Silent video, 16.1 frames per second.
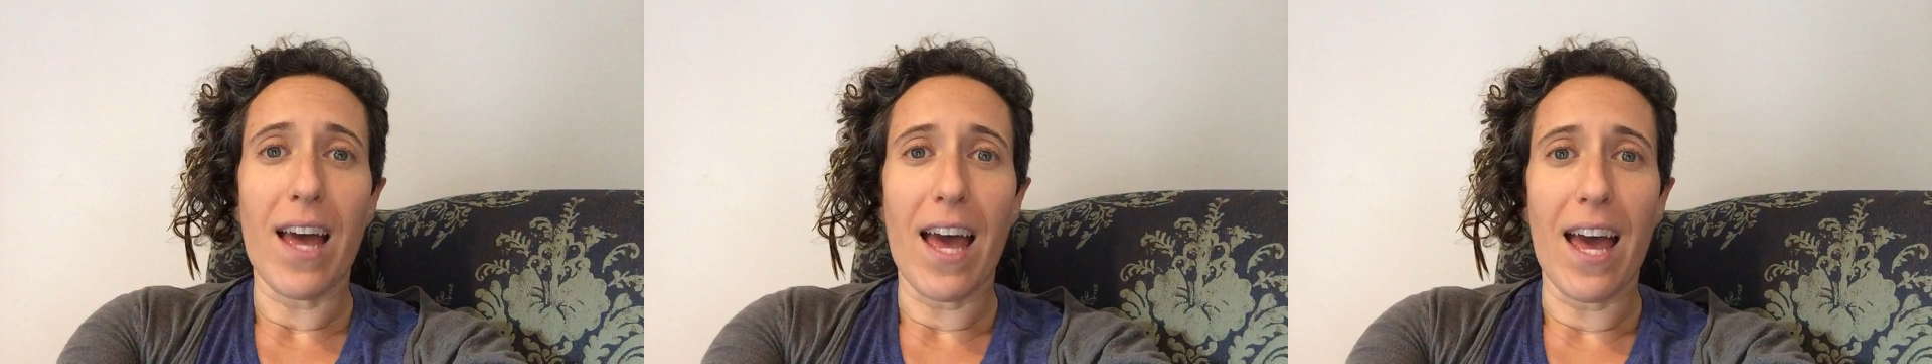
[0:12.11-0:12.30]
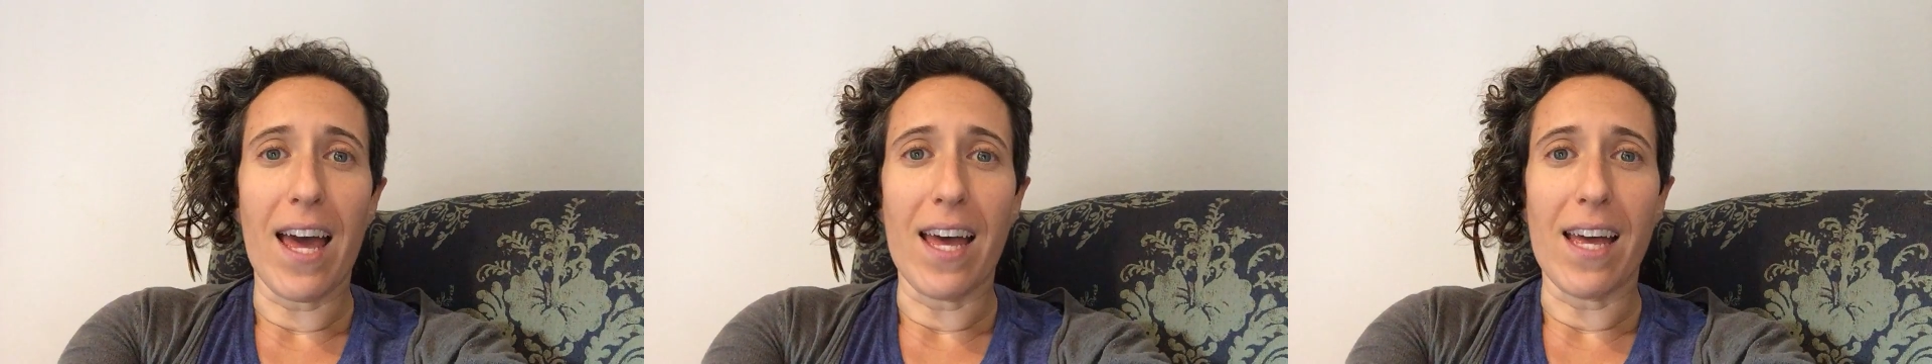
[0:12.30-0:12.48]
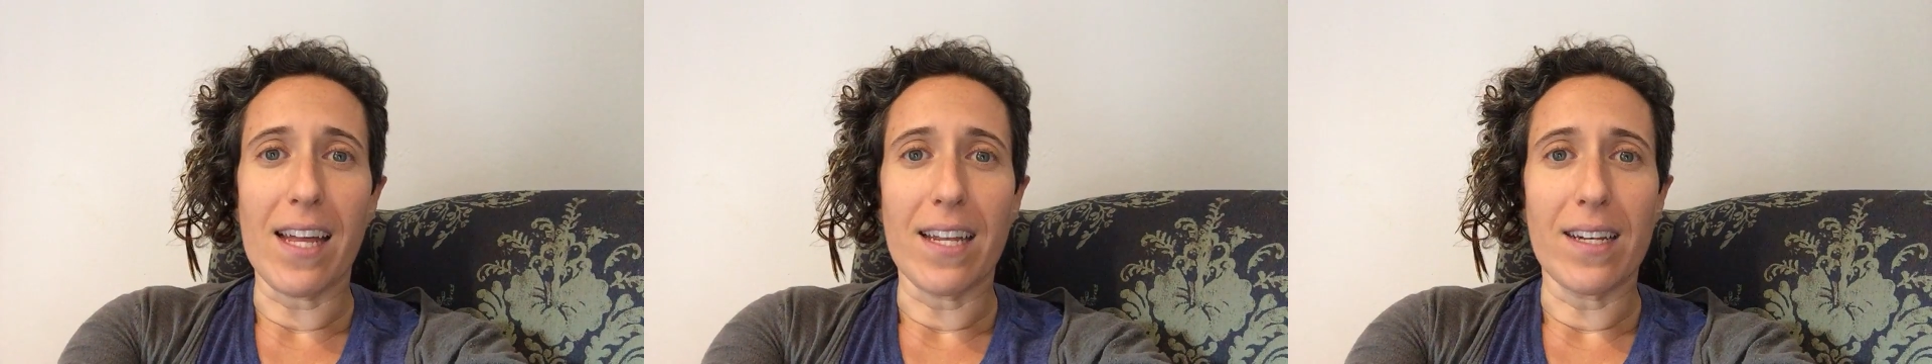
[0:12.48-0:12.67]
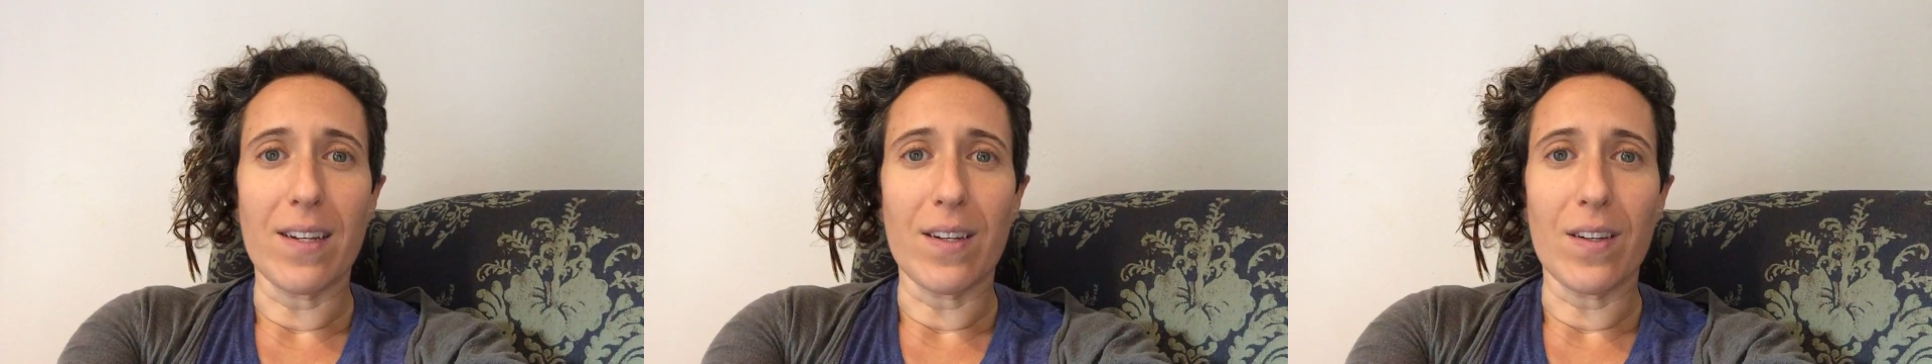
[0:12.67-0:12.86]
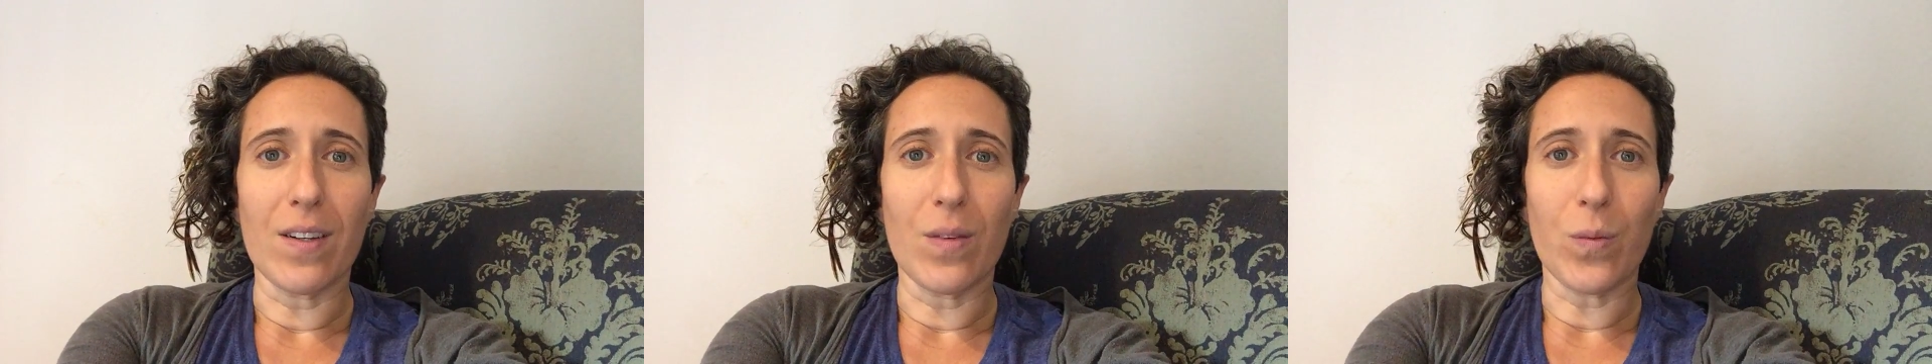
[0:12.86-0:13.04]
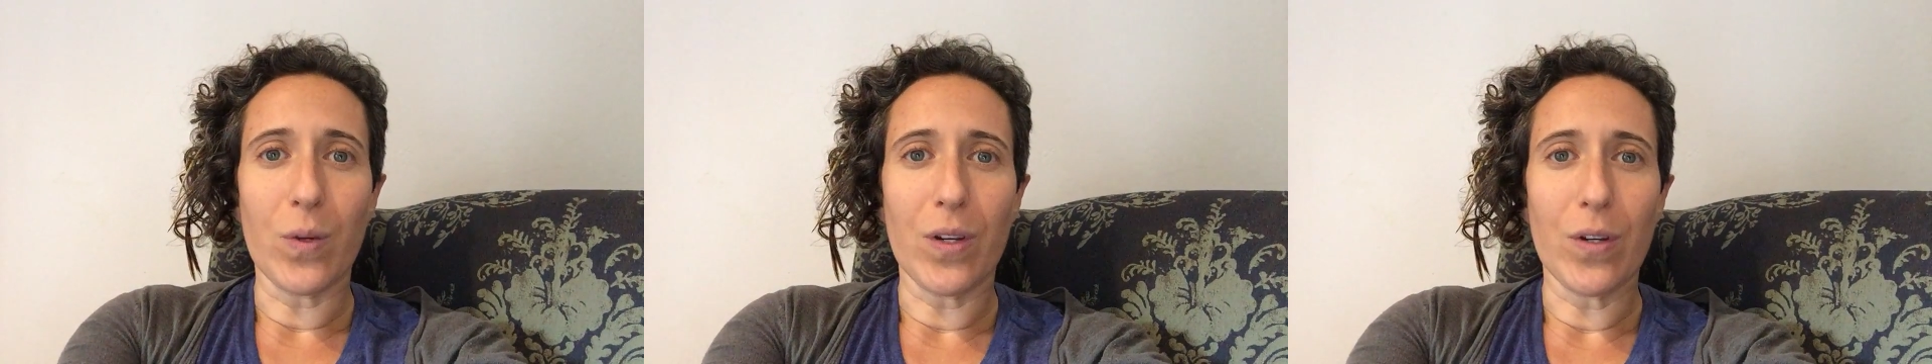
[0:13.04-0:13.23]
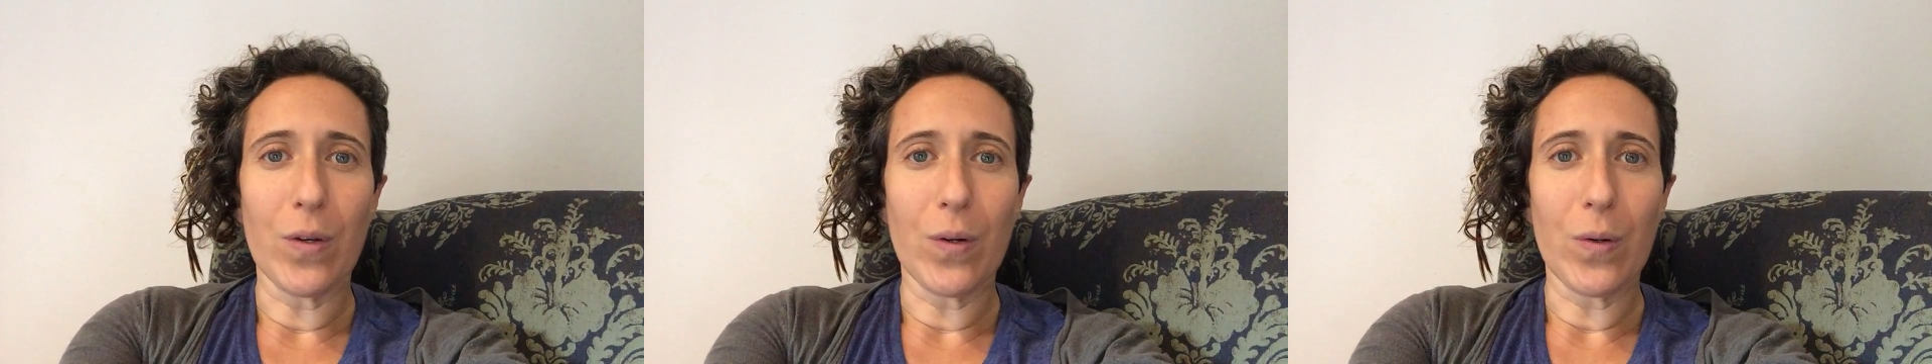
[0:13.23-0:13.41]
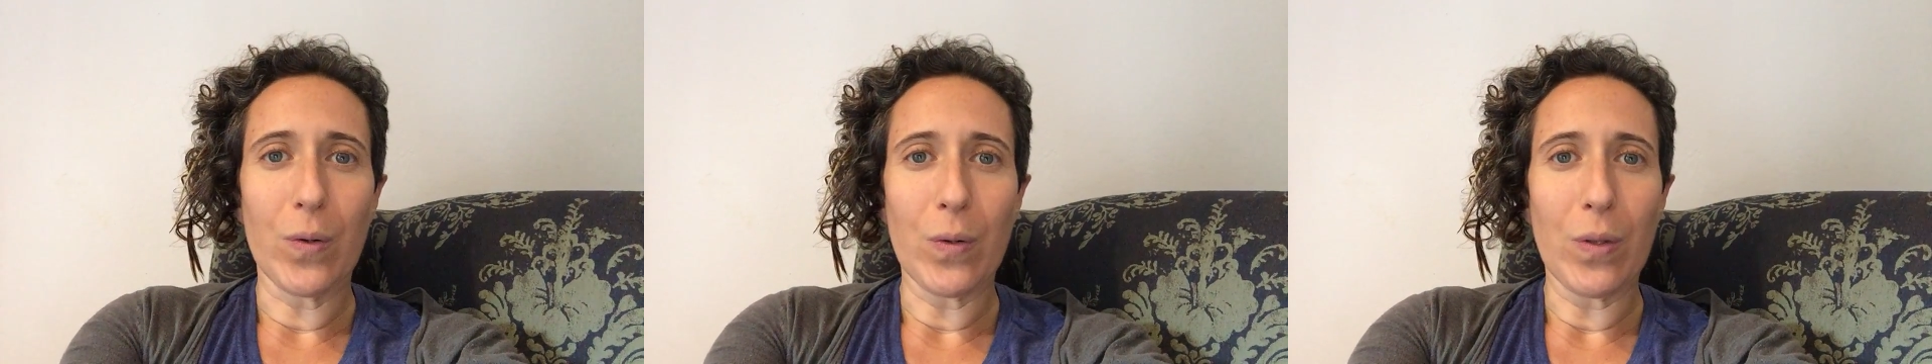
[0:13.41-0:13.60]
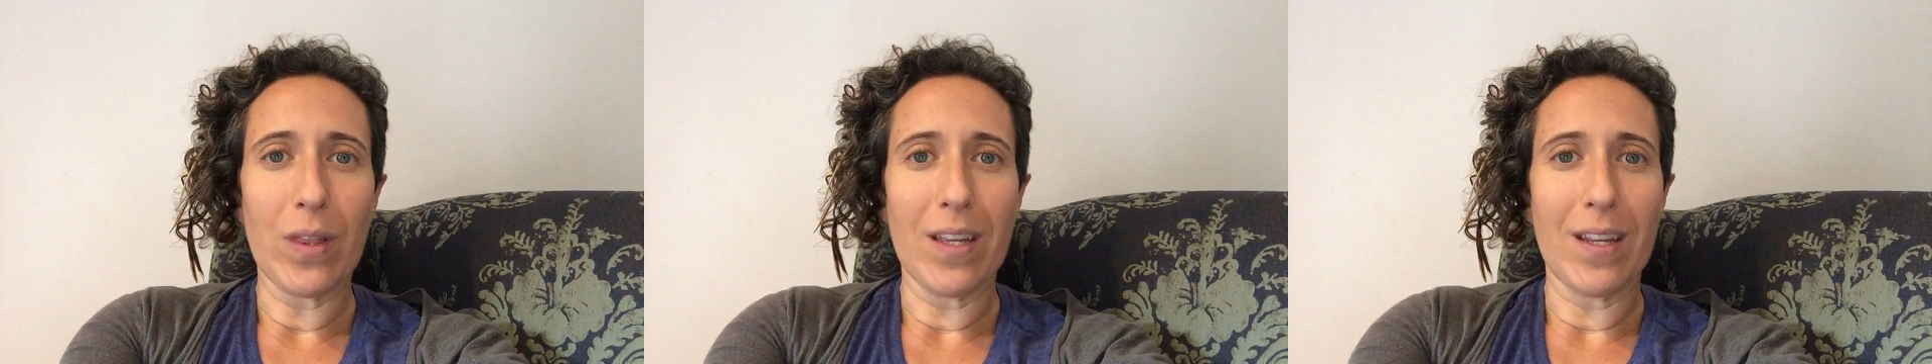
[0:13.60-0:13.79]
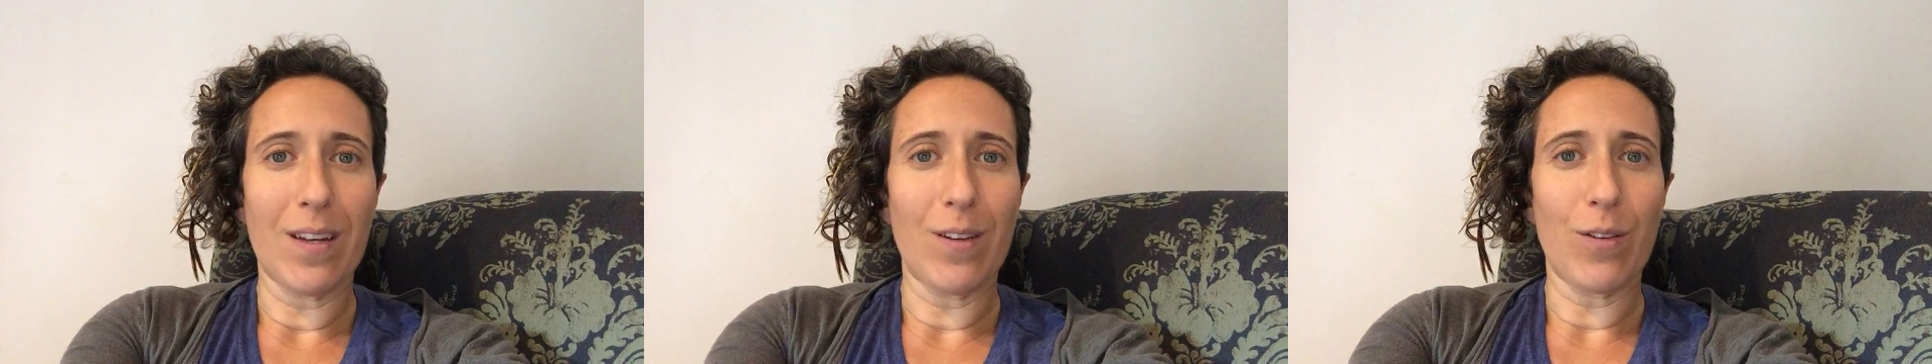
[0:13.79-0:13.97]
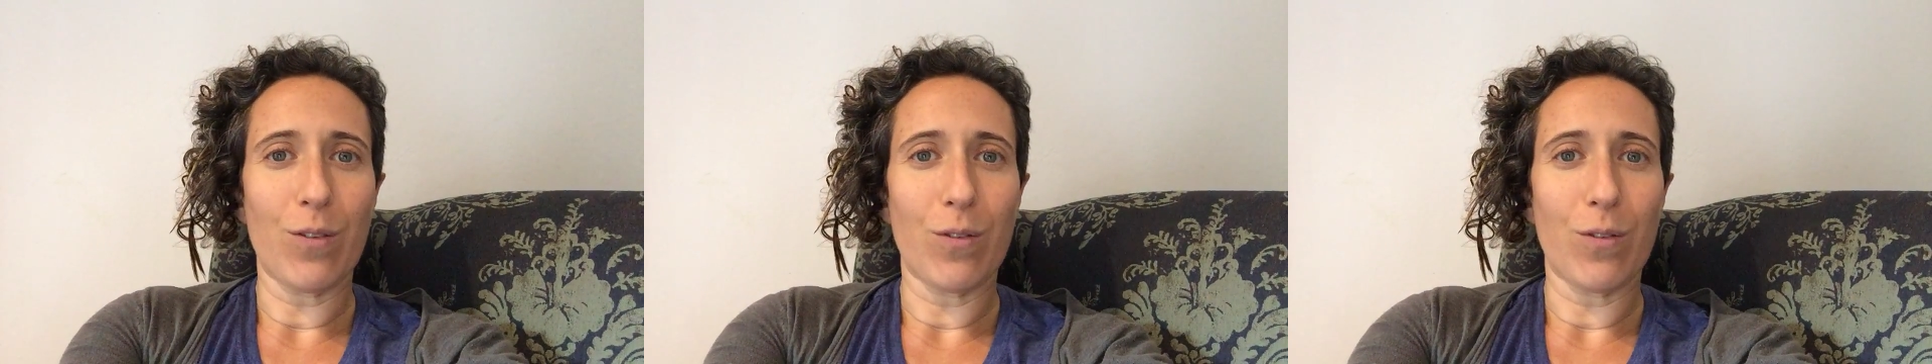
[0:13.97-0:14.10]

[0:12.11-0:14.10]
and we know things